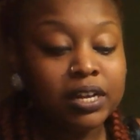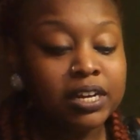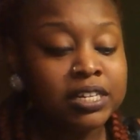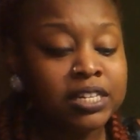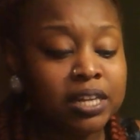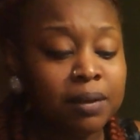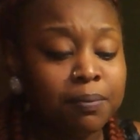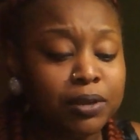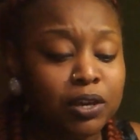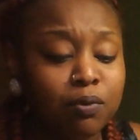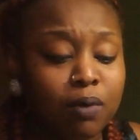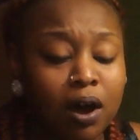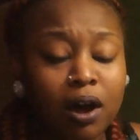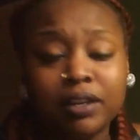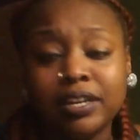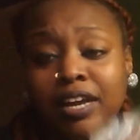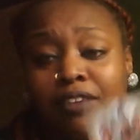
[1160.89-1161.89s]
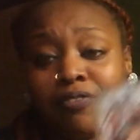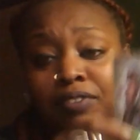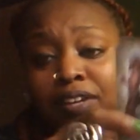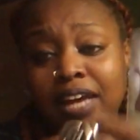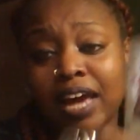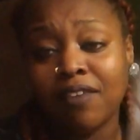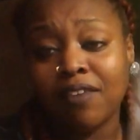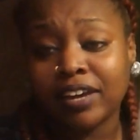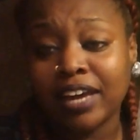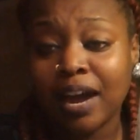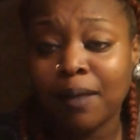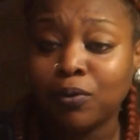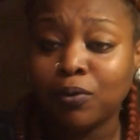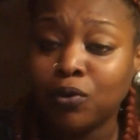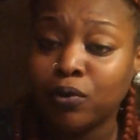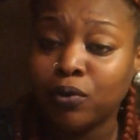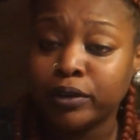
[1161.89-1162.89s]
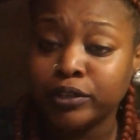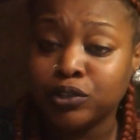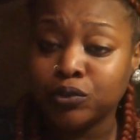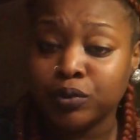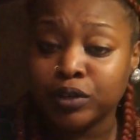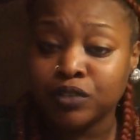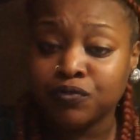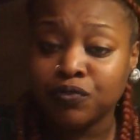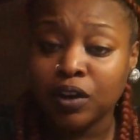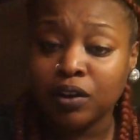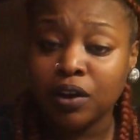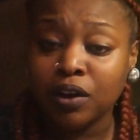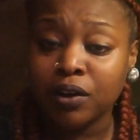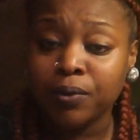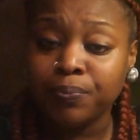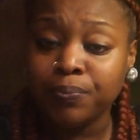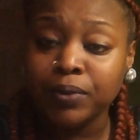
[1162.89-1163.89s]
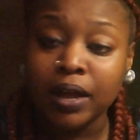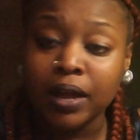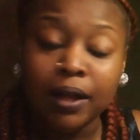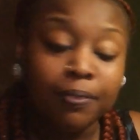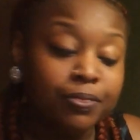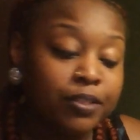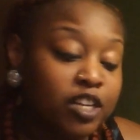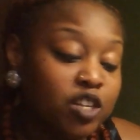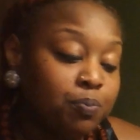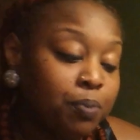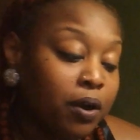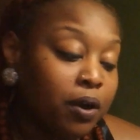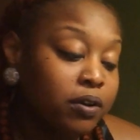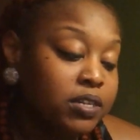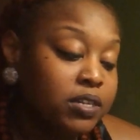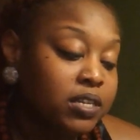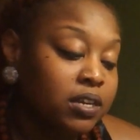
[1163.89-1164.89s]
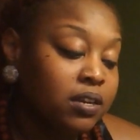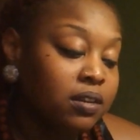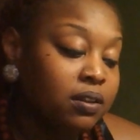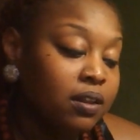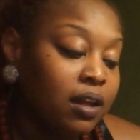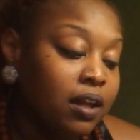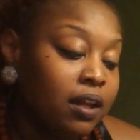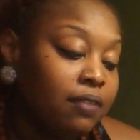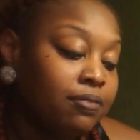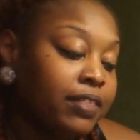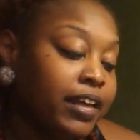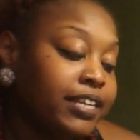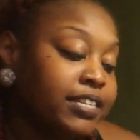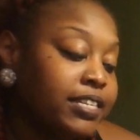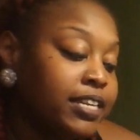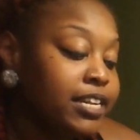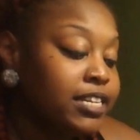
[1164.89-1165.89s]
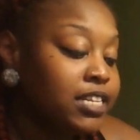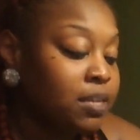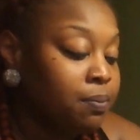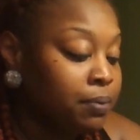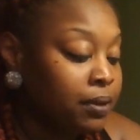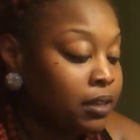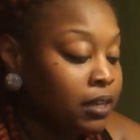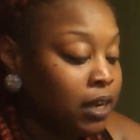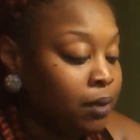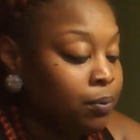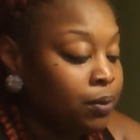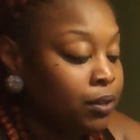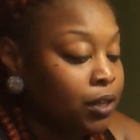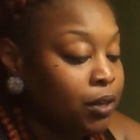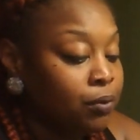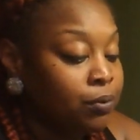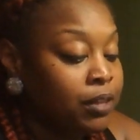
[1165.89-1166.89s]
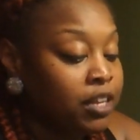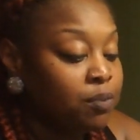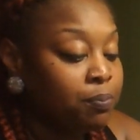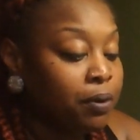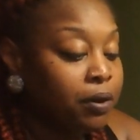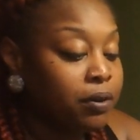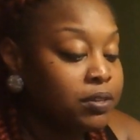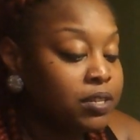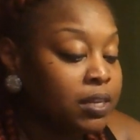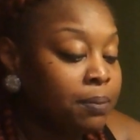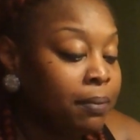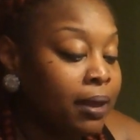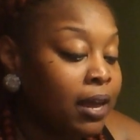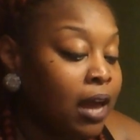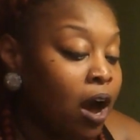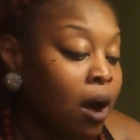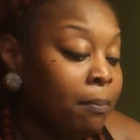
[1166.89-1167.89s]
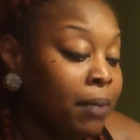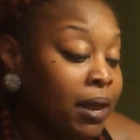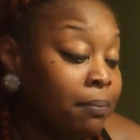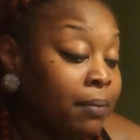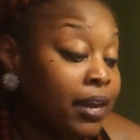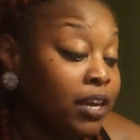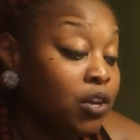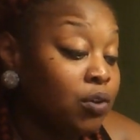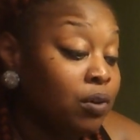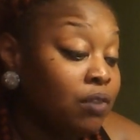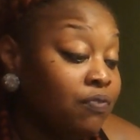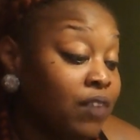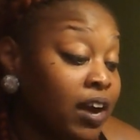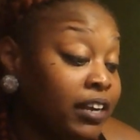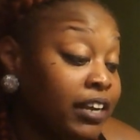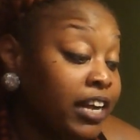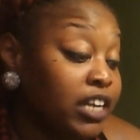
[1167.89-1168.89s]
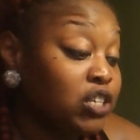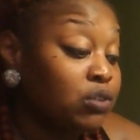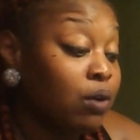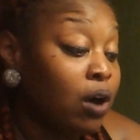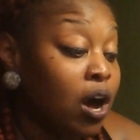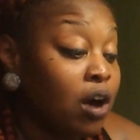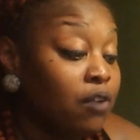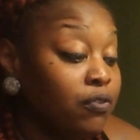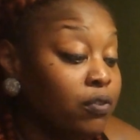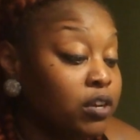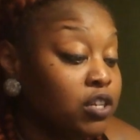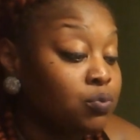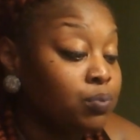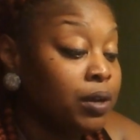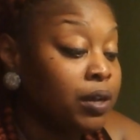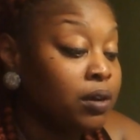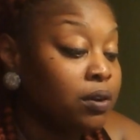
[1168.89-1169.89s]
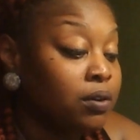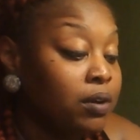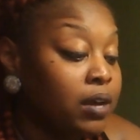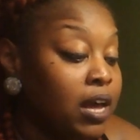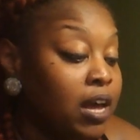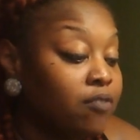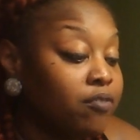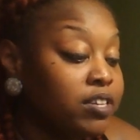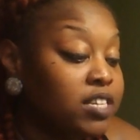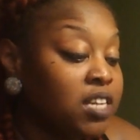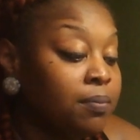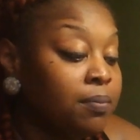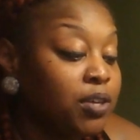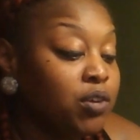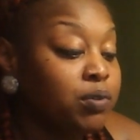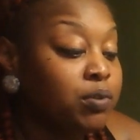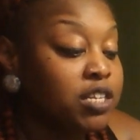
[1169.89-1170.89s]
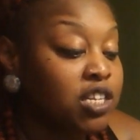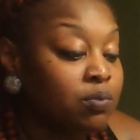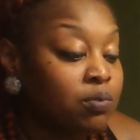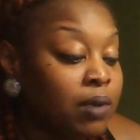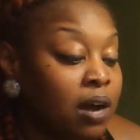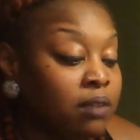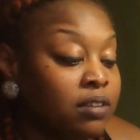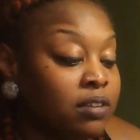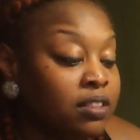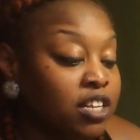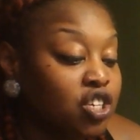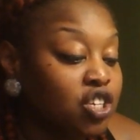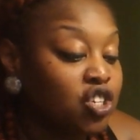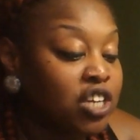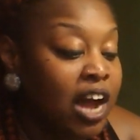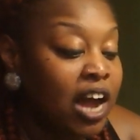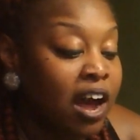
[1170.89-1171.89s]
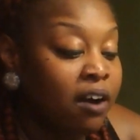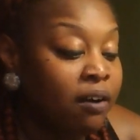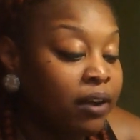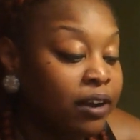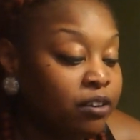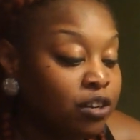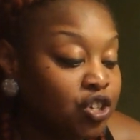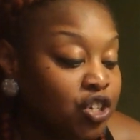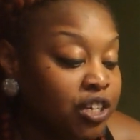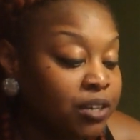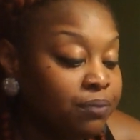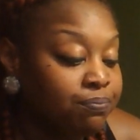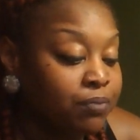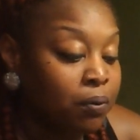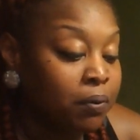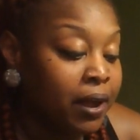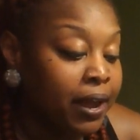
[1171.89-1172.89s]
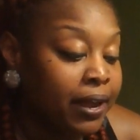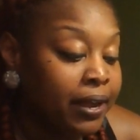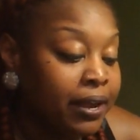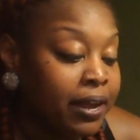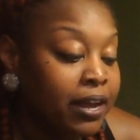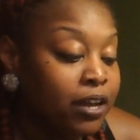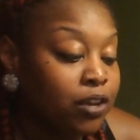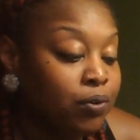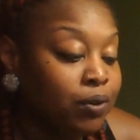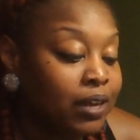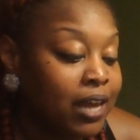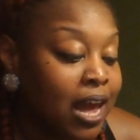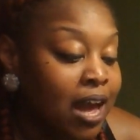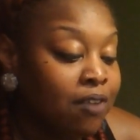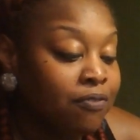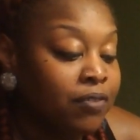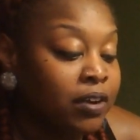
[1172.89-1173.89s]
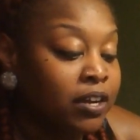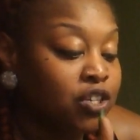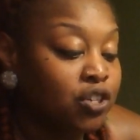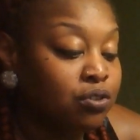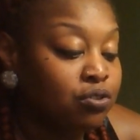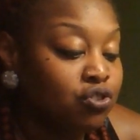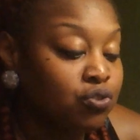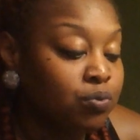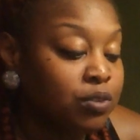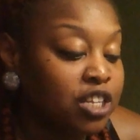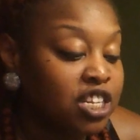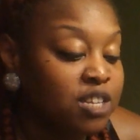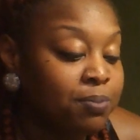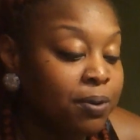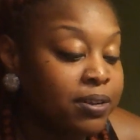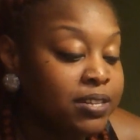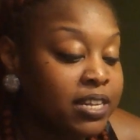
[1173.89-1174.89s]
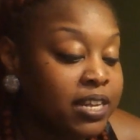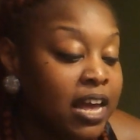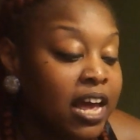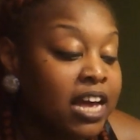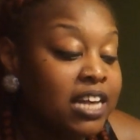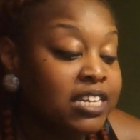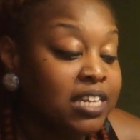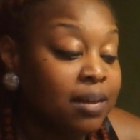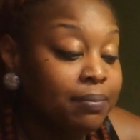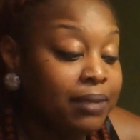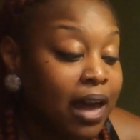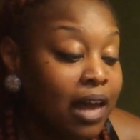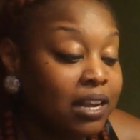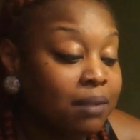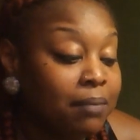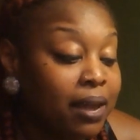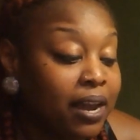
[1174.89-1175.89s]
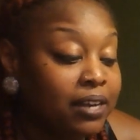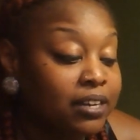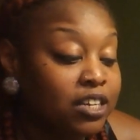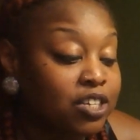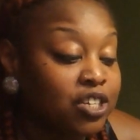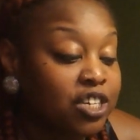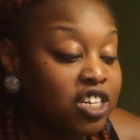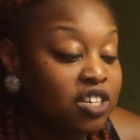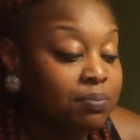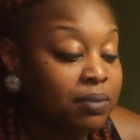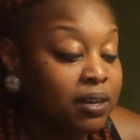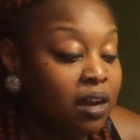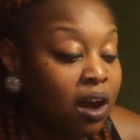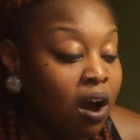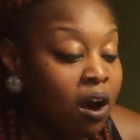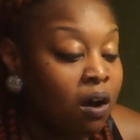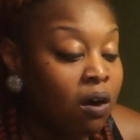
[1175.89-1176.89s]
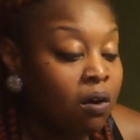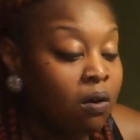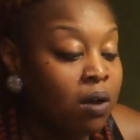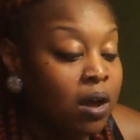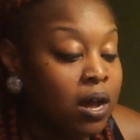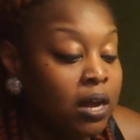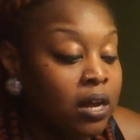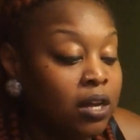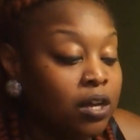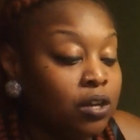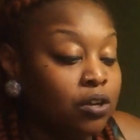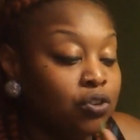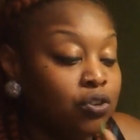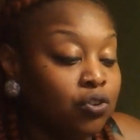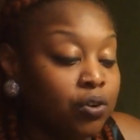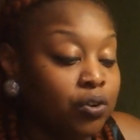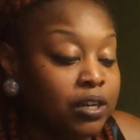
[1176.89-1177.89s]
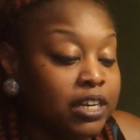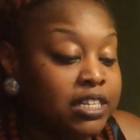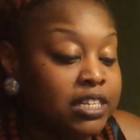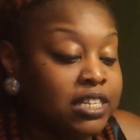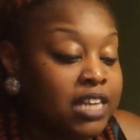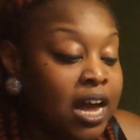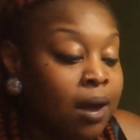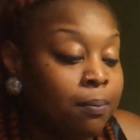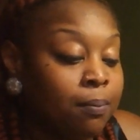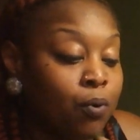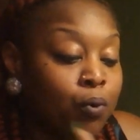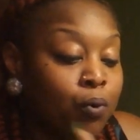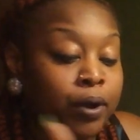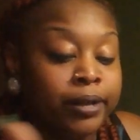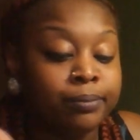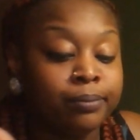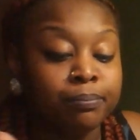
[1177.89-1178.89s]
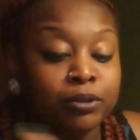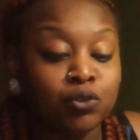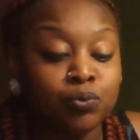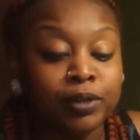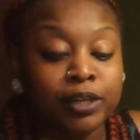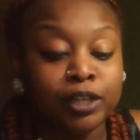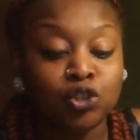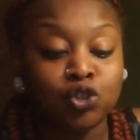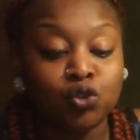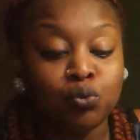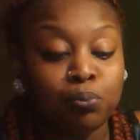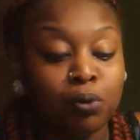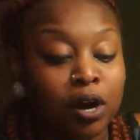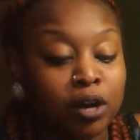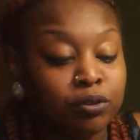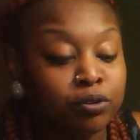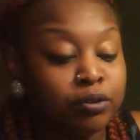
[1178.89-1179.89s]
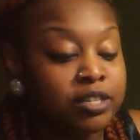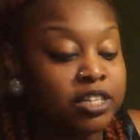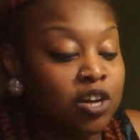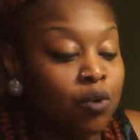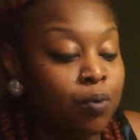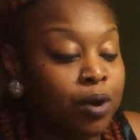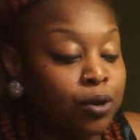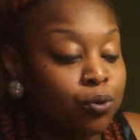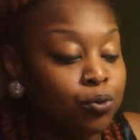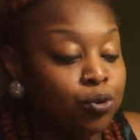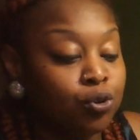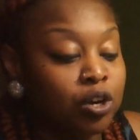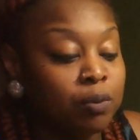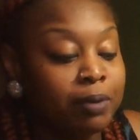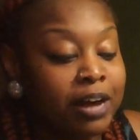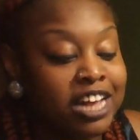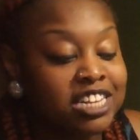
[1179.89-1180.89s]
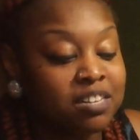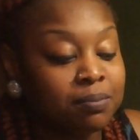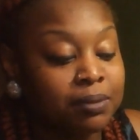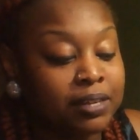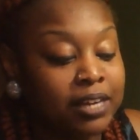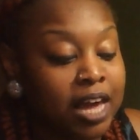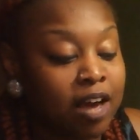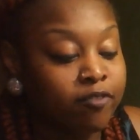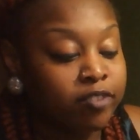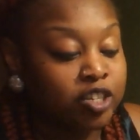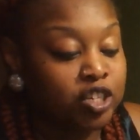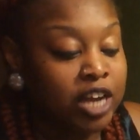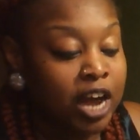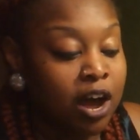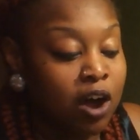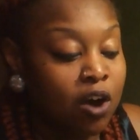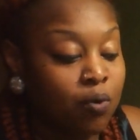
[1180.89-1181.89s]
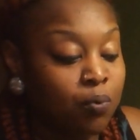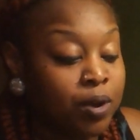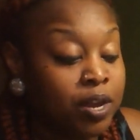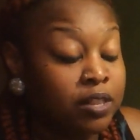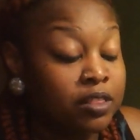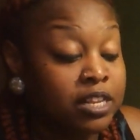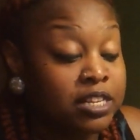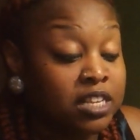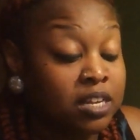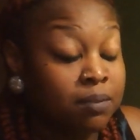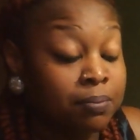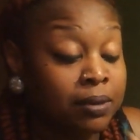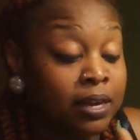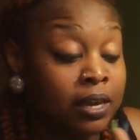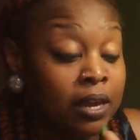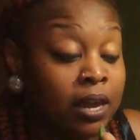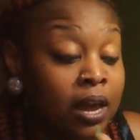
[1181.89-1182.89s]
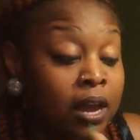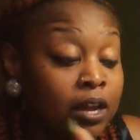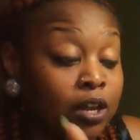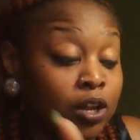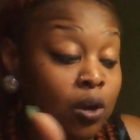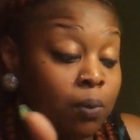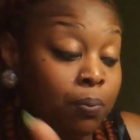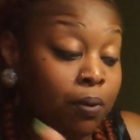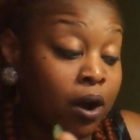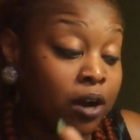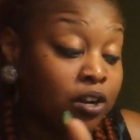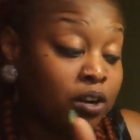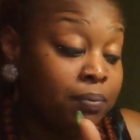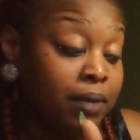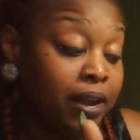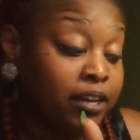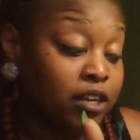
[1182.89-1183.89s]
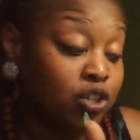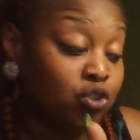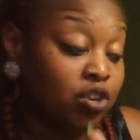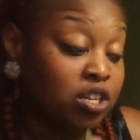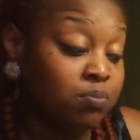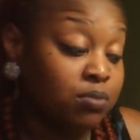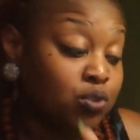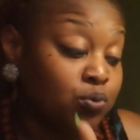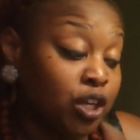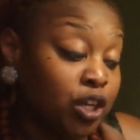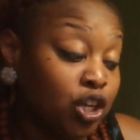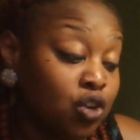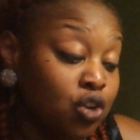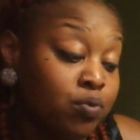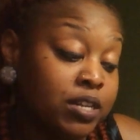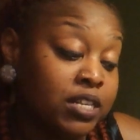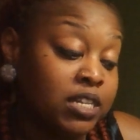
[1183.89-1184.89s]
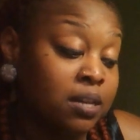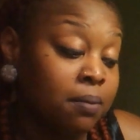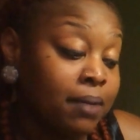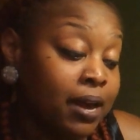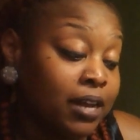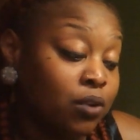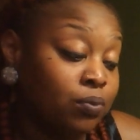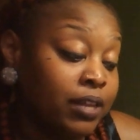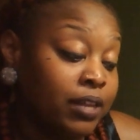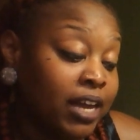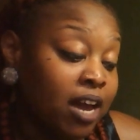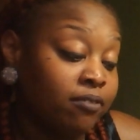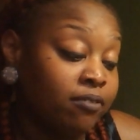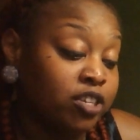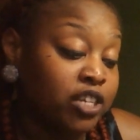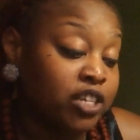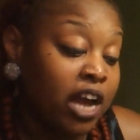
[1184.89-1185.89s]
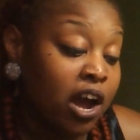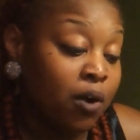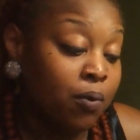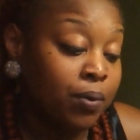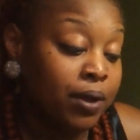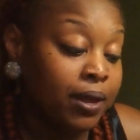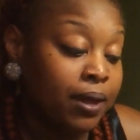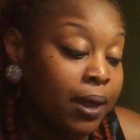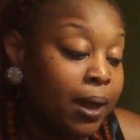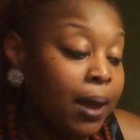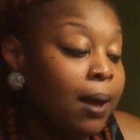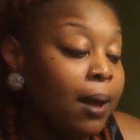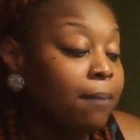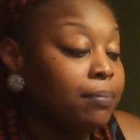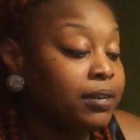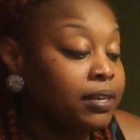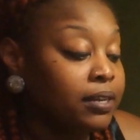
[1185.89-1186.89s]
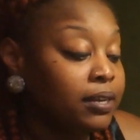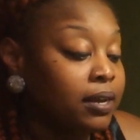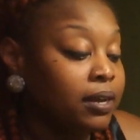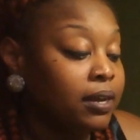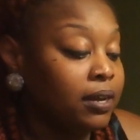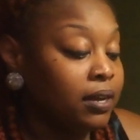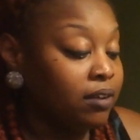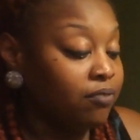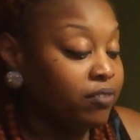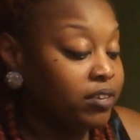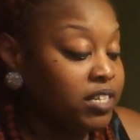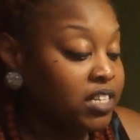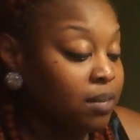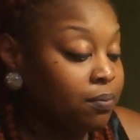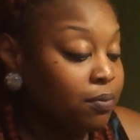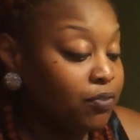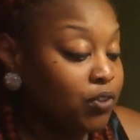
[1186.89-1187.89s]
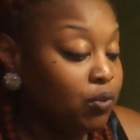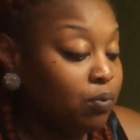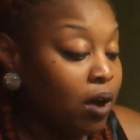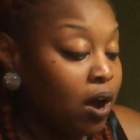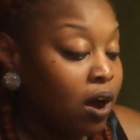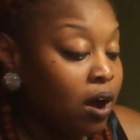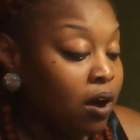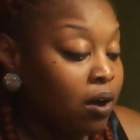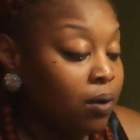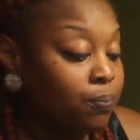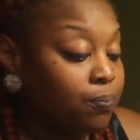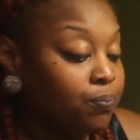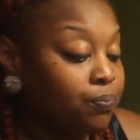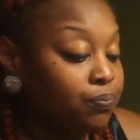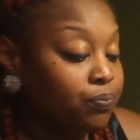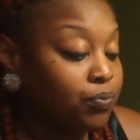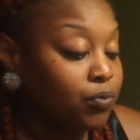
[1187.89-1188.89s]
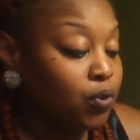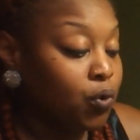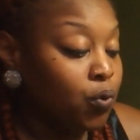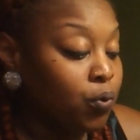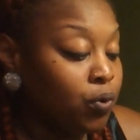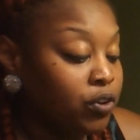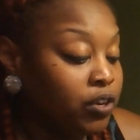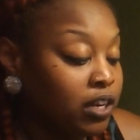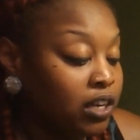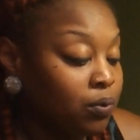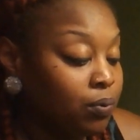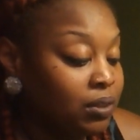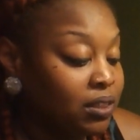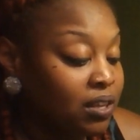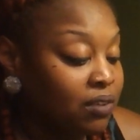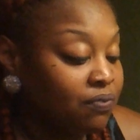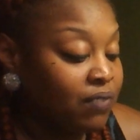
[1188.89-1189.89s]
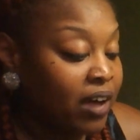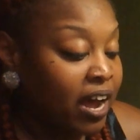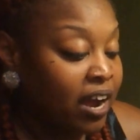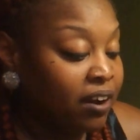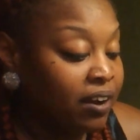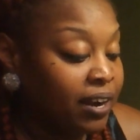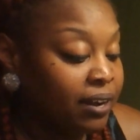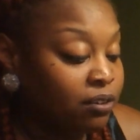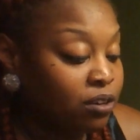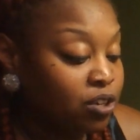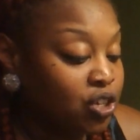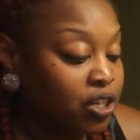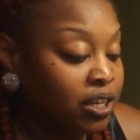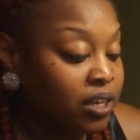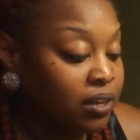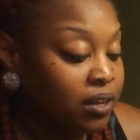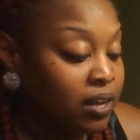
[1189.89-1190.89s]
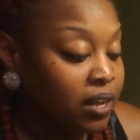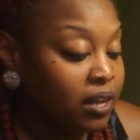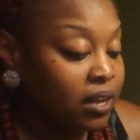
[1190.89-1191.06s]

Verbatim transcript: Some of you all definitely have a Capricorn Taurus Virgo this person they see stability with you this person may uh, may make you a financial offer as well but some of you is surrounding this child energy okay you can have uh, children with this person some y'all are making a judgment call during this time on between two partners someone who you could possibly have a child with this could be your partner making a choice between you and somebody who they have a child with but for some of you all who are dealing with the fire energy